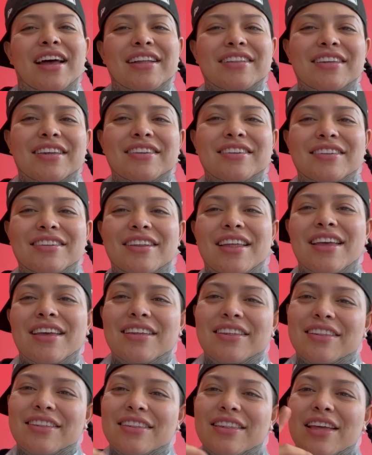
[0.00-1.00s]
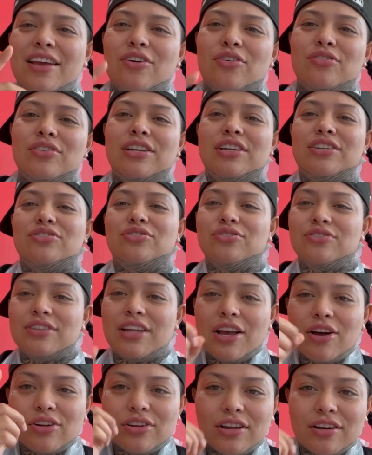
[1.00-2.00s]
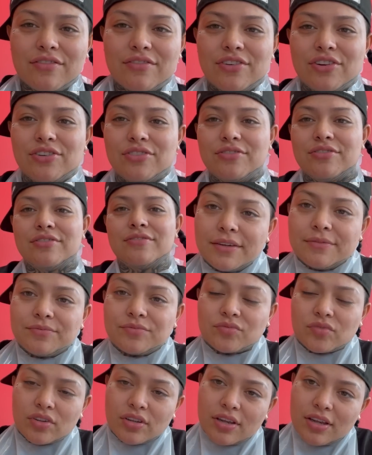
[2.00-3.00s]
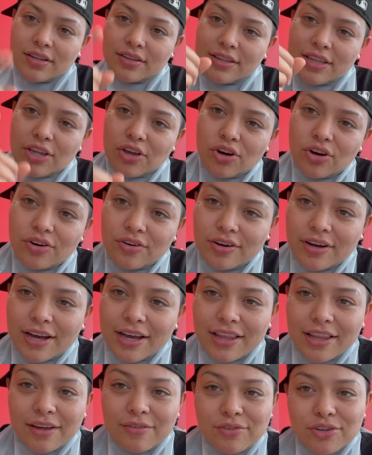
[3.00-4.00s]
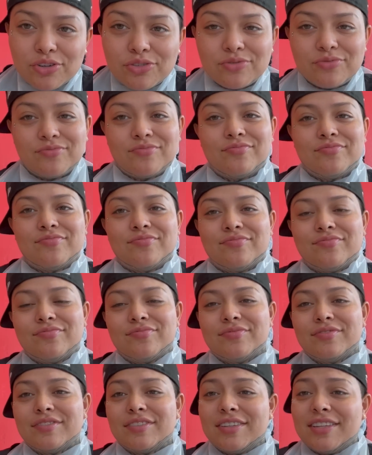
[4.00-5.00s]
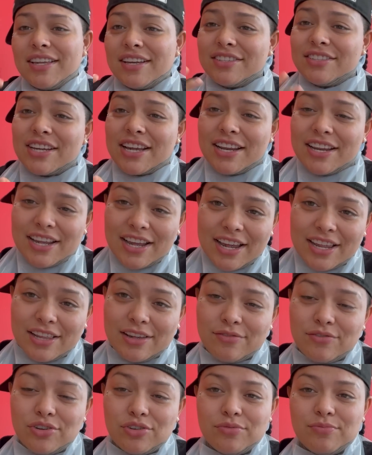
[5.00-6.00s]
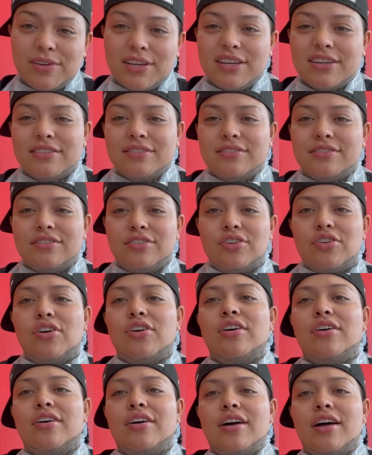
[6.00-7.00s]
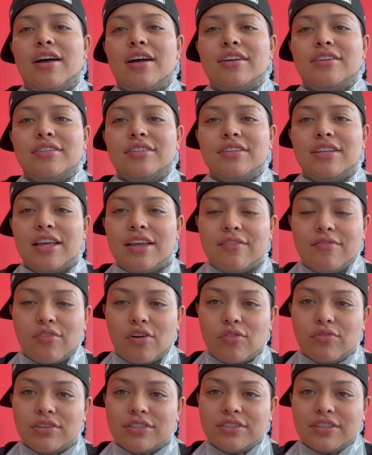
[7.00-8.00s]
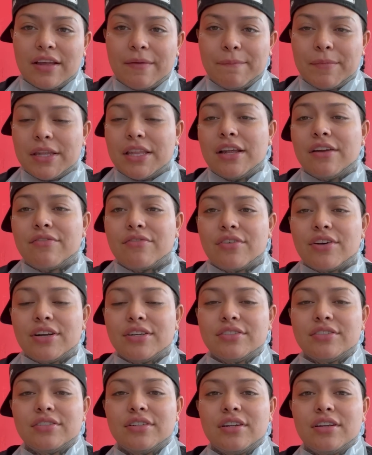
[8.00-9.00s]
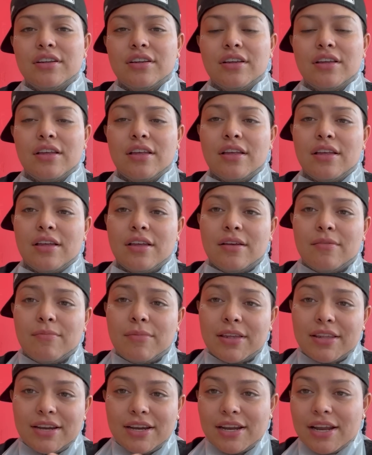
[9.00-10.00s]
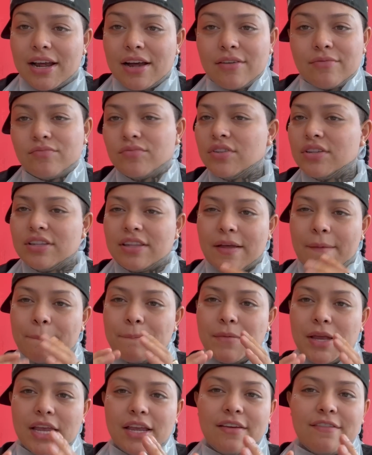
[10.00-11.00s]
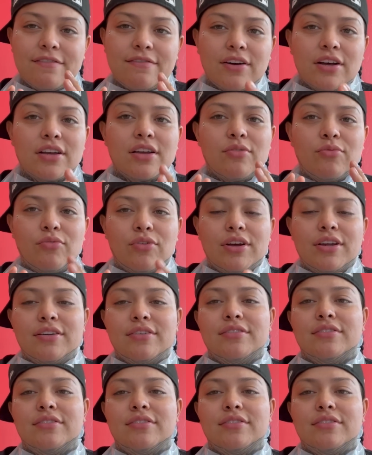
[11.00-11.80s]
at the end of the day, they gonna need you. They gonna look for you. Theo, I love you. Yeah, Janet, I love you. Because, you know, they've always, like, been there for us. Madrina, the main fucking one.